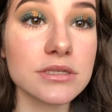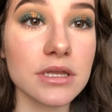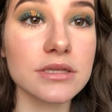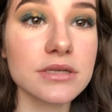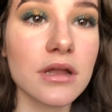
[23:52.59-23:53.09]
and
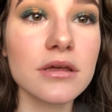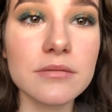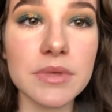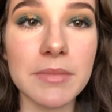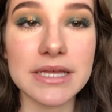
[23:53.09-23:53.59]
it's gonna
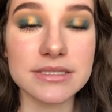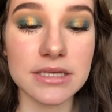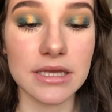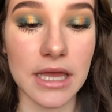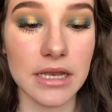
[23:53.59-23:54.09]
be
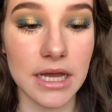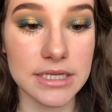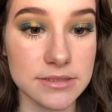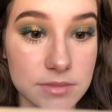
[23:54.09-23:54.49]
messy again, guys.